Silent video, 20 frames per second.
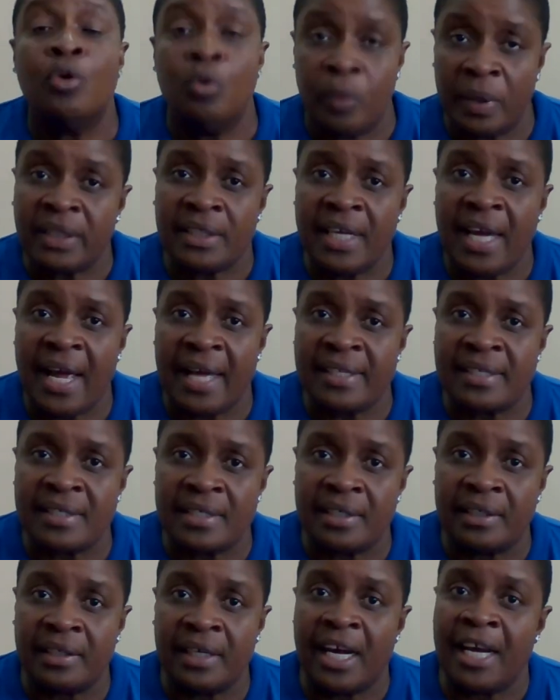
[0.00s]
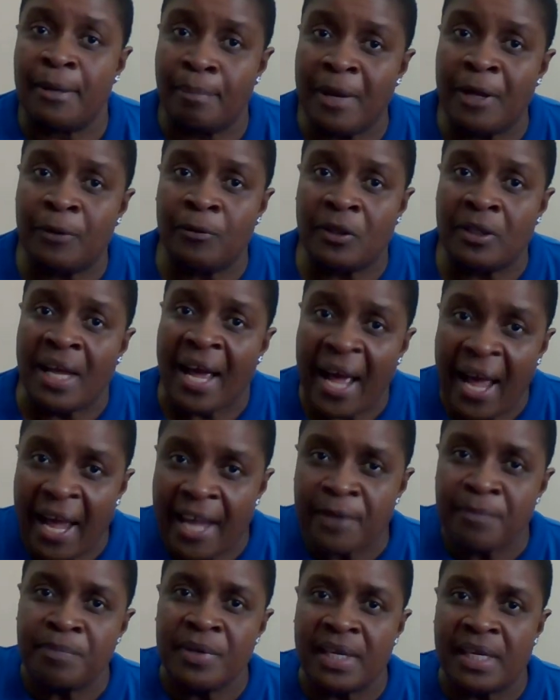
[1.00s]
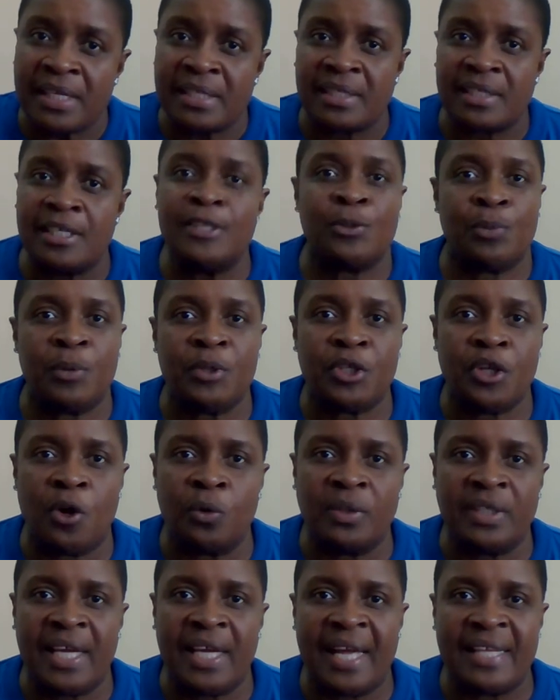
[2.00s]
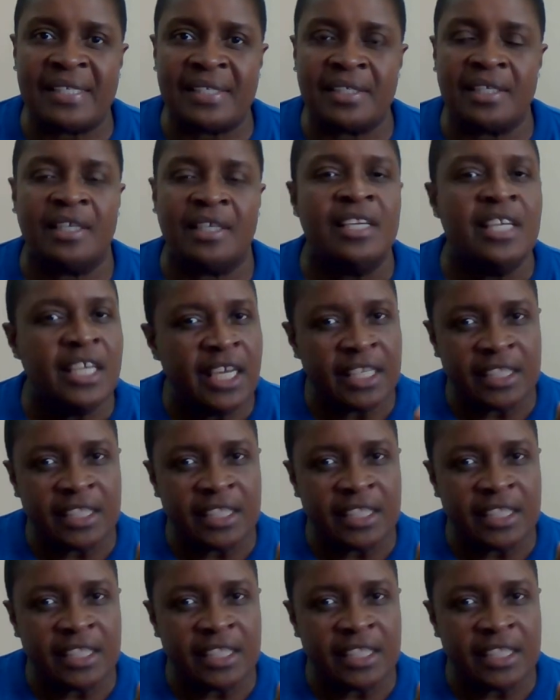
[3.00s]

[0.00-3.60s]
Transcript: with cancer and men with high PSAs without cancer.